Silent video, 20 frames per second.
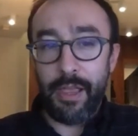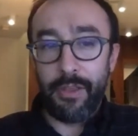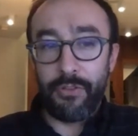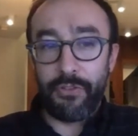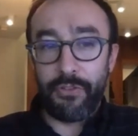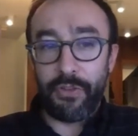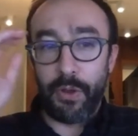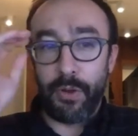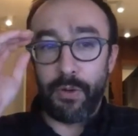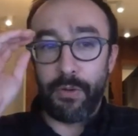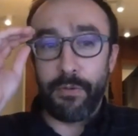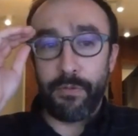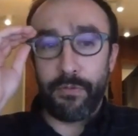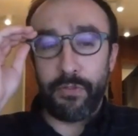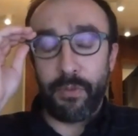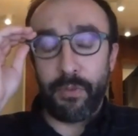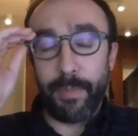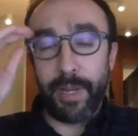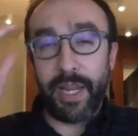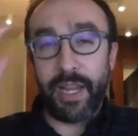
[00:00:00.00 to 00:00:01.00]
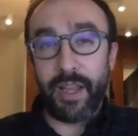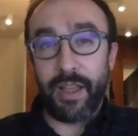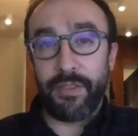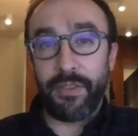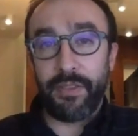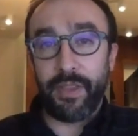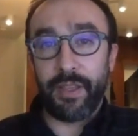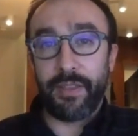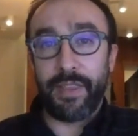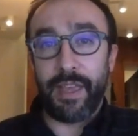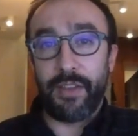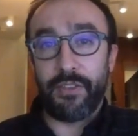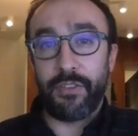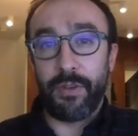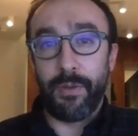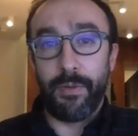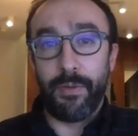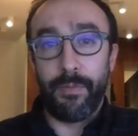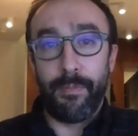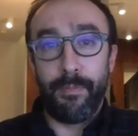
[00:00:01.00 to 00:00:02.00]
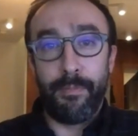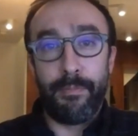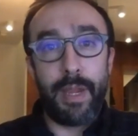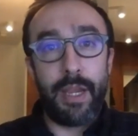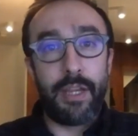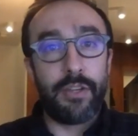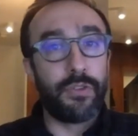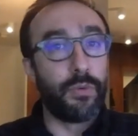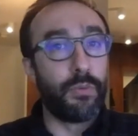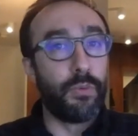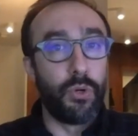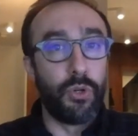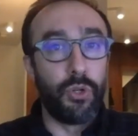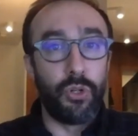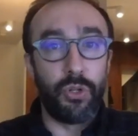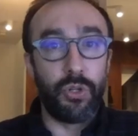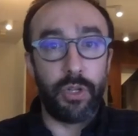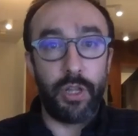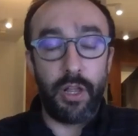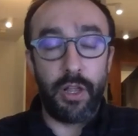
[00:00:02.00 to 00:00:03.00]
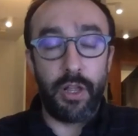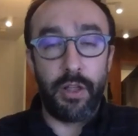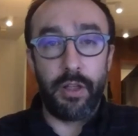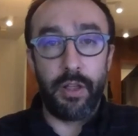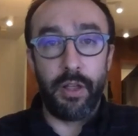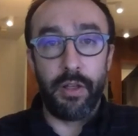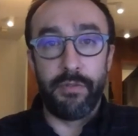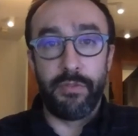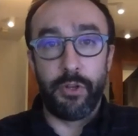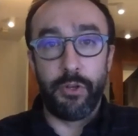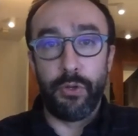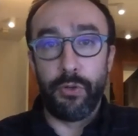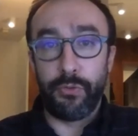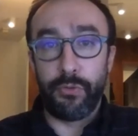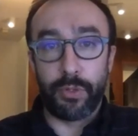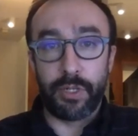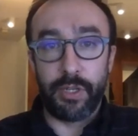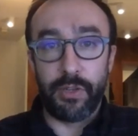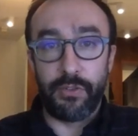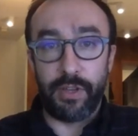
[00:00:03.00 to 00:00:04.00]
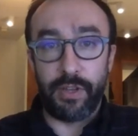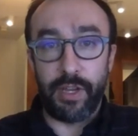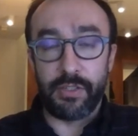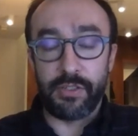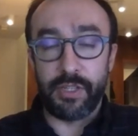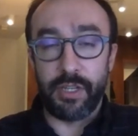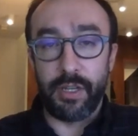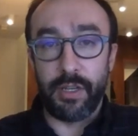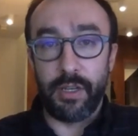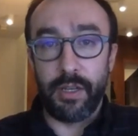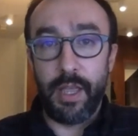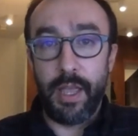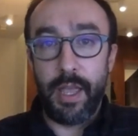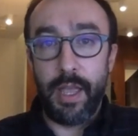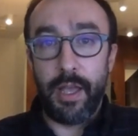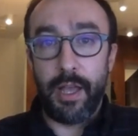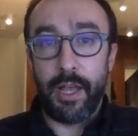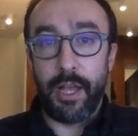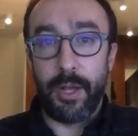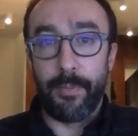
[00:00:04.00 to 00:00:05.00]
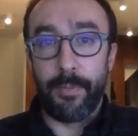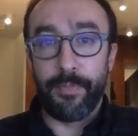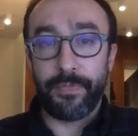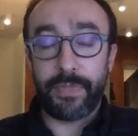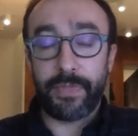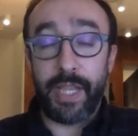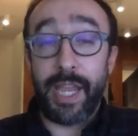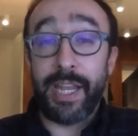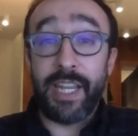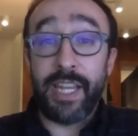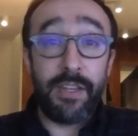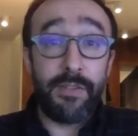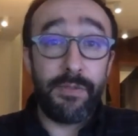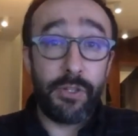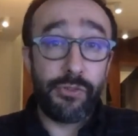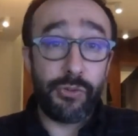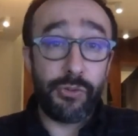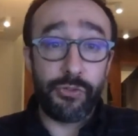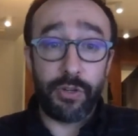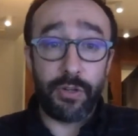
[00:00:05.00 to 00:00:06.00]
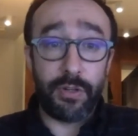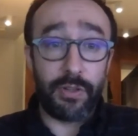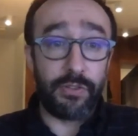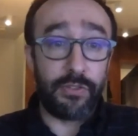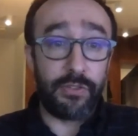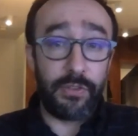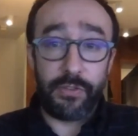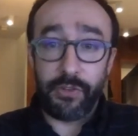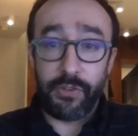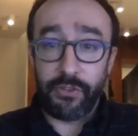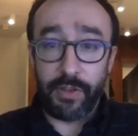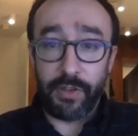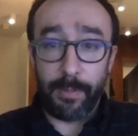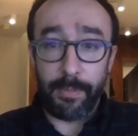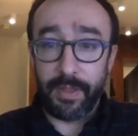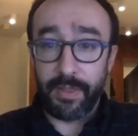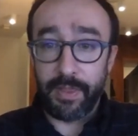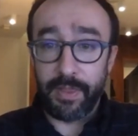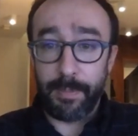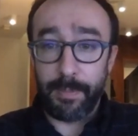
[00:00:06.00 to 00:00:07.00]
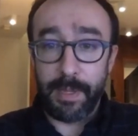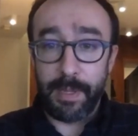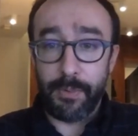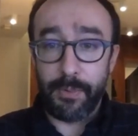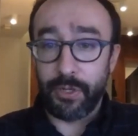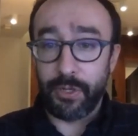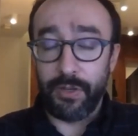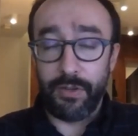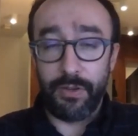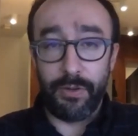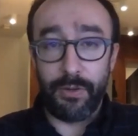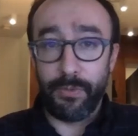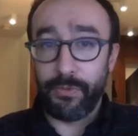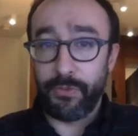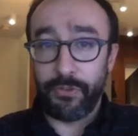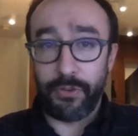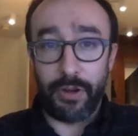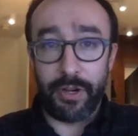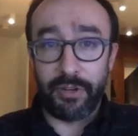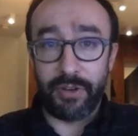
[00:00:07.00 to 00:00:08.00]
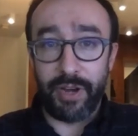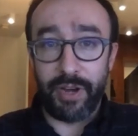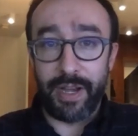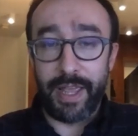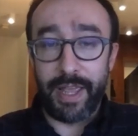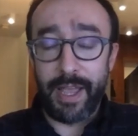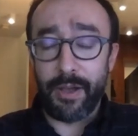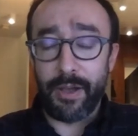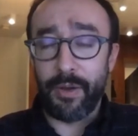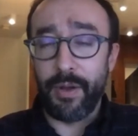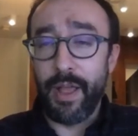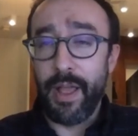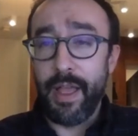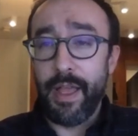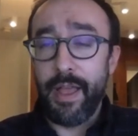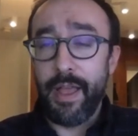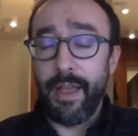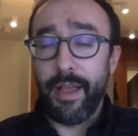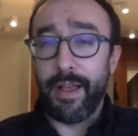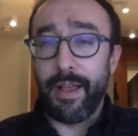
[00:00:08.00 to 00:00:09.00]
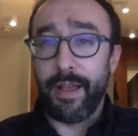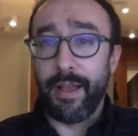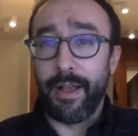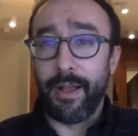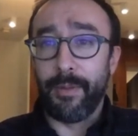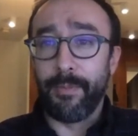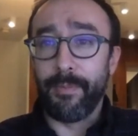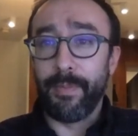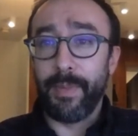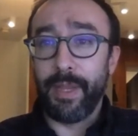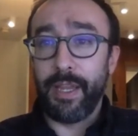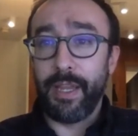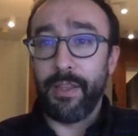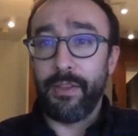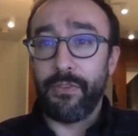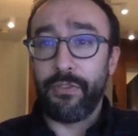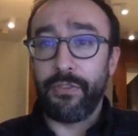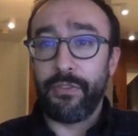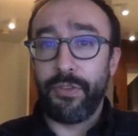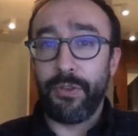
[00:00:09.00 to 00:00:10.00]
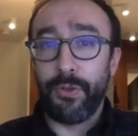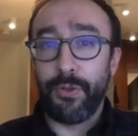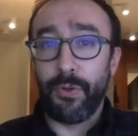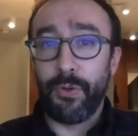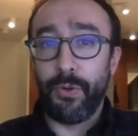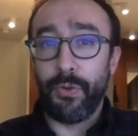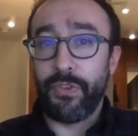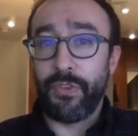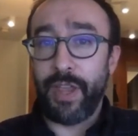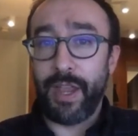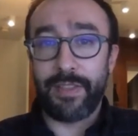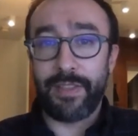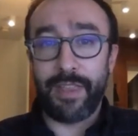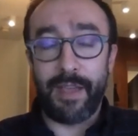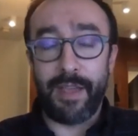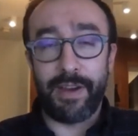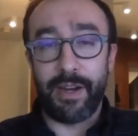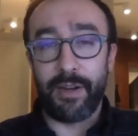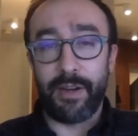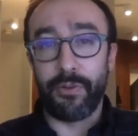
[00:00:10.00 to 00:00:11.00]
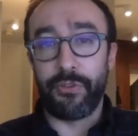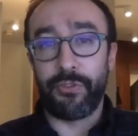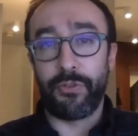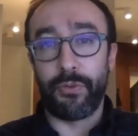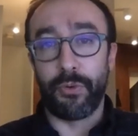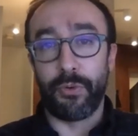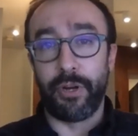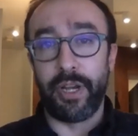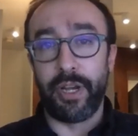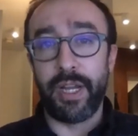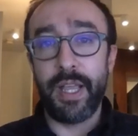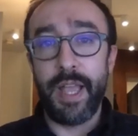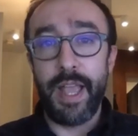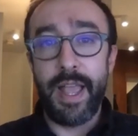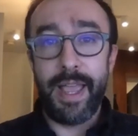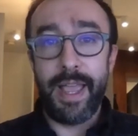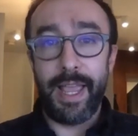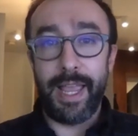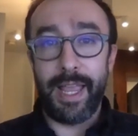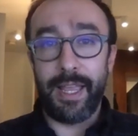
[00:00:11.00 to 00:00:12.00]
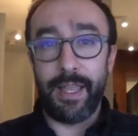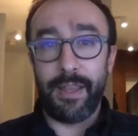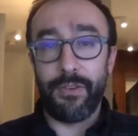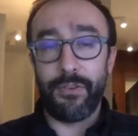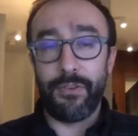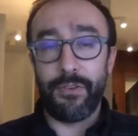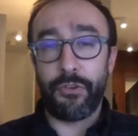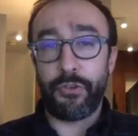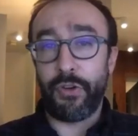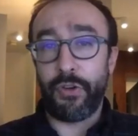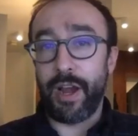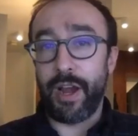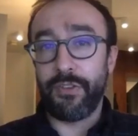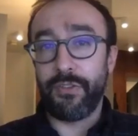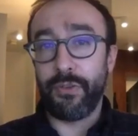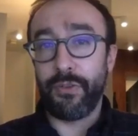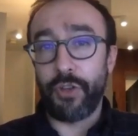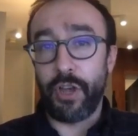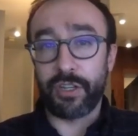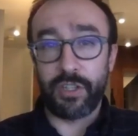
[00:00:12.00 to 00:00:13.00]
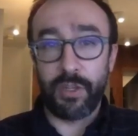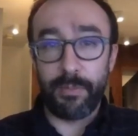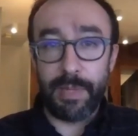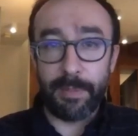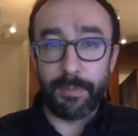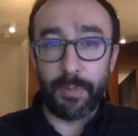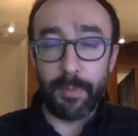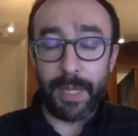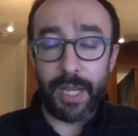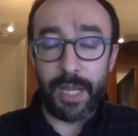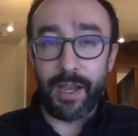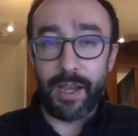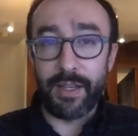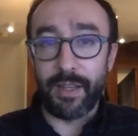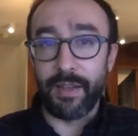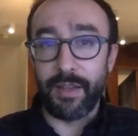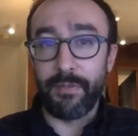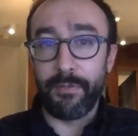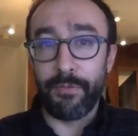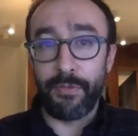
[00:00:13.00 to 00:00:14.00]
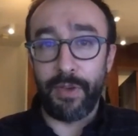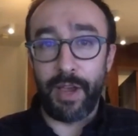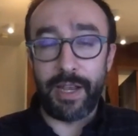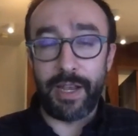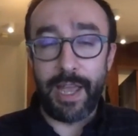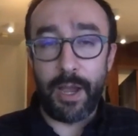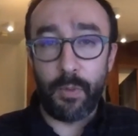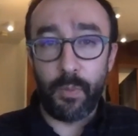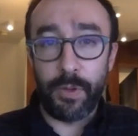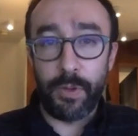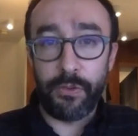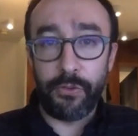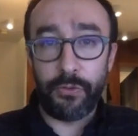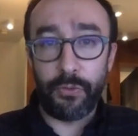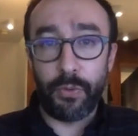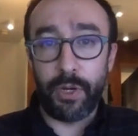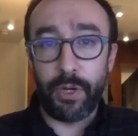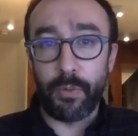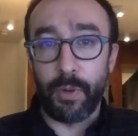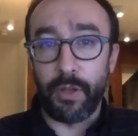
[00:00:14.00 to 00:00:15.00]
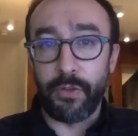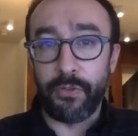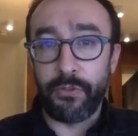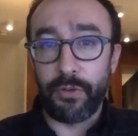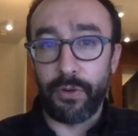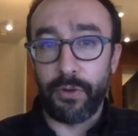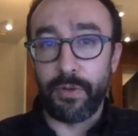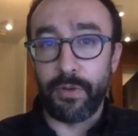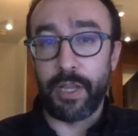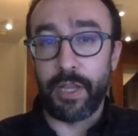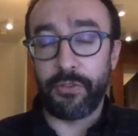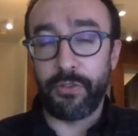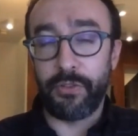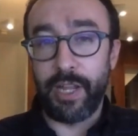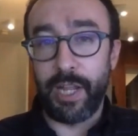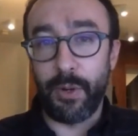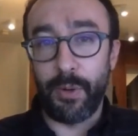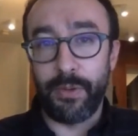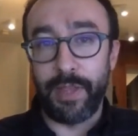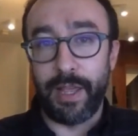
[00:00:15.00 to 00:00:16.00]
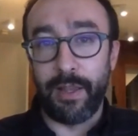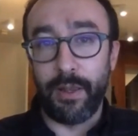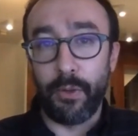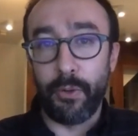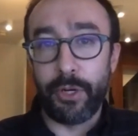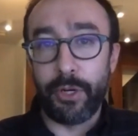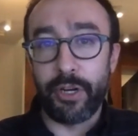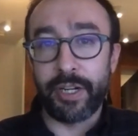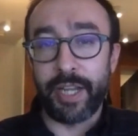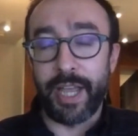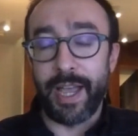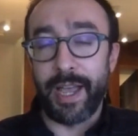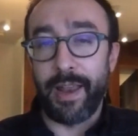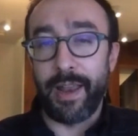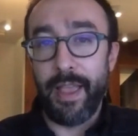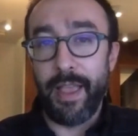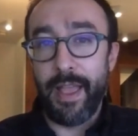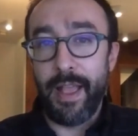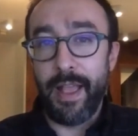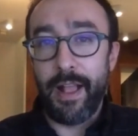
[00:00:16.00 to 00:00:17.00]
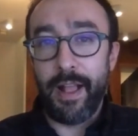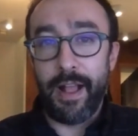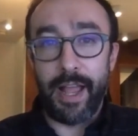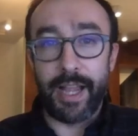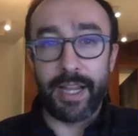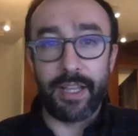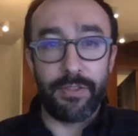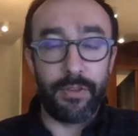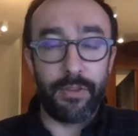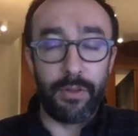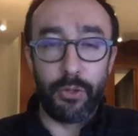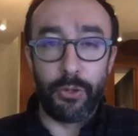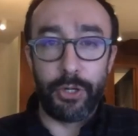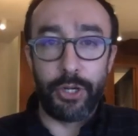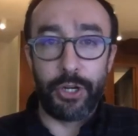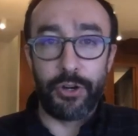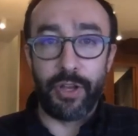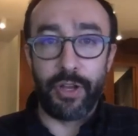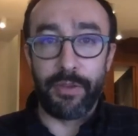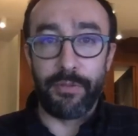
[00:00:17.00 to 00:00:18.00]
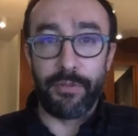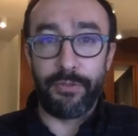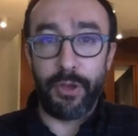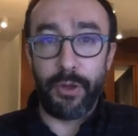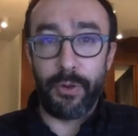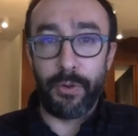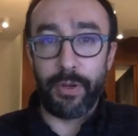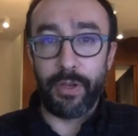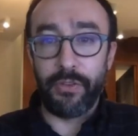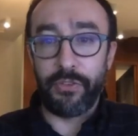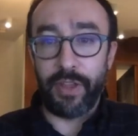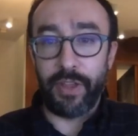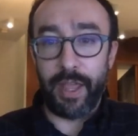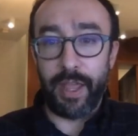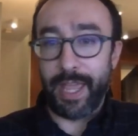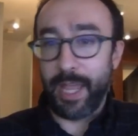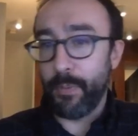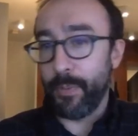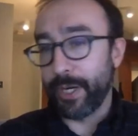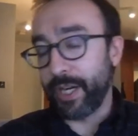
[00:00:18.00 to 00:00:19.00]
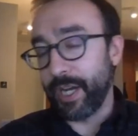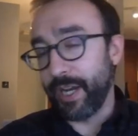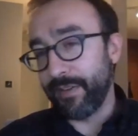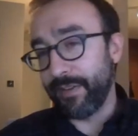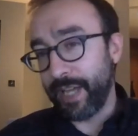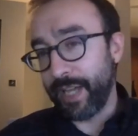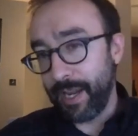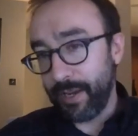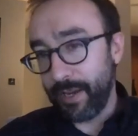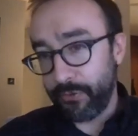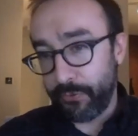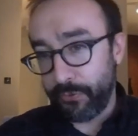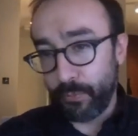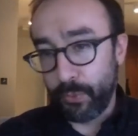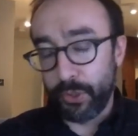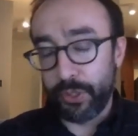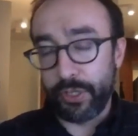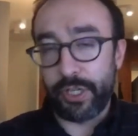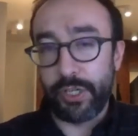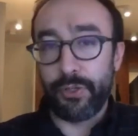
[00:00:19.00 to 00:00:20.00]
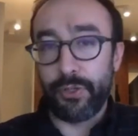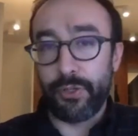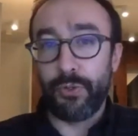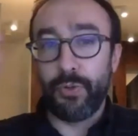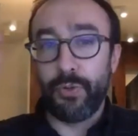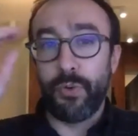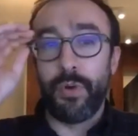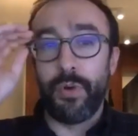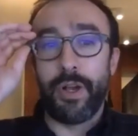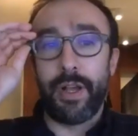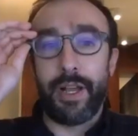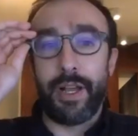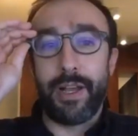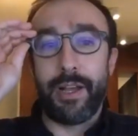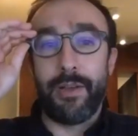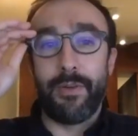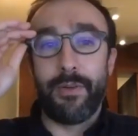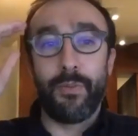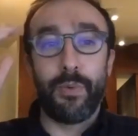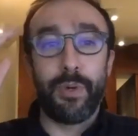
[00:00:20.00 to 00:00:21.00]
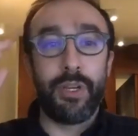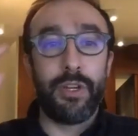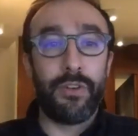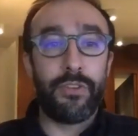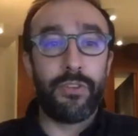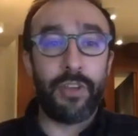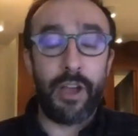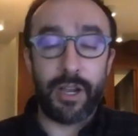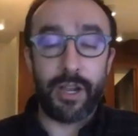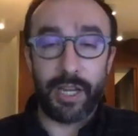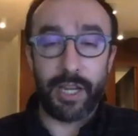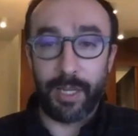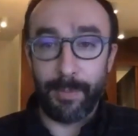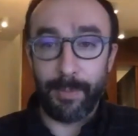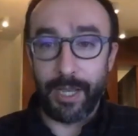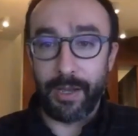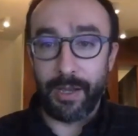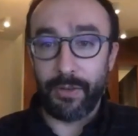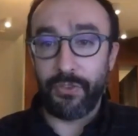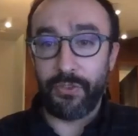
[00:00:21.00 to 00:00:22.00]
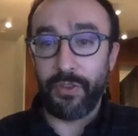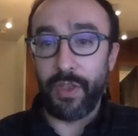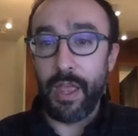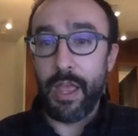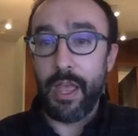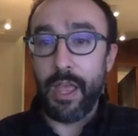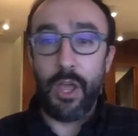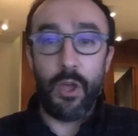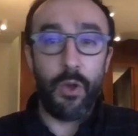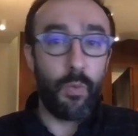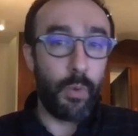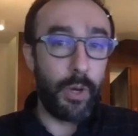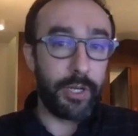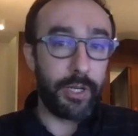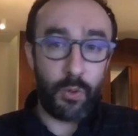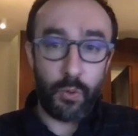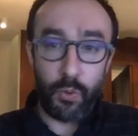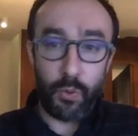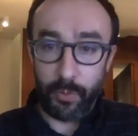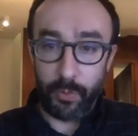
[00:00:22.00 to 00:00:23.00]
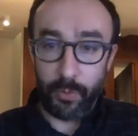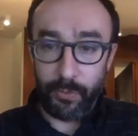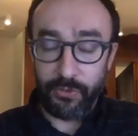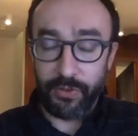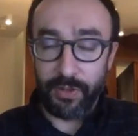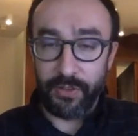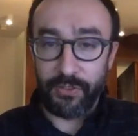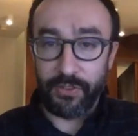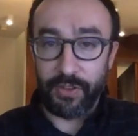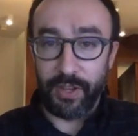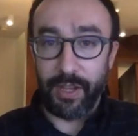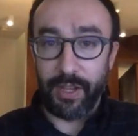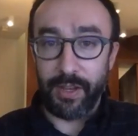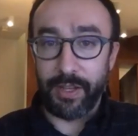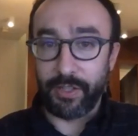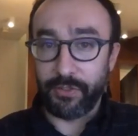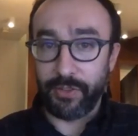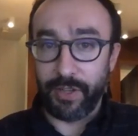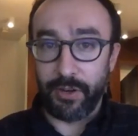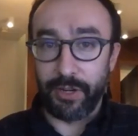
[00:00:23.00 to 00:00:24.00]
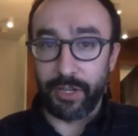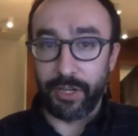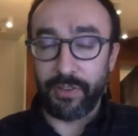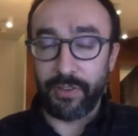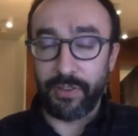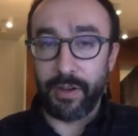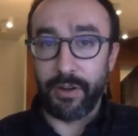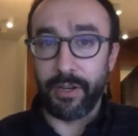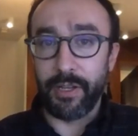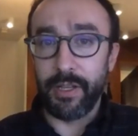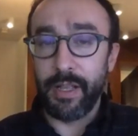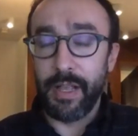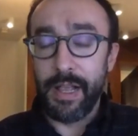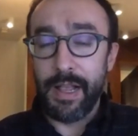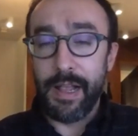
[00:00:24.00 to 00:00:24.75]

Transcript: So for me, I think that's a major role uh, of a news organization um, and individual journalists. This is something that people can do starting right now um, is to take that viral story and try to talk to the people behind it, find out what the story was. So yesterday with that lawyer cat, I get the lawyer on the phone and say, "Hey, what kind of case were you uh, were you talking about? What court was this in, et cetera, et cetera."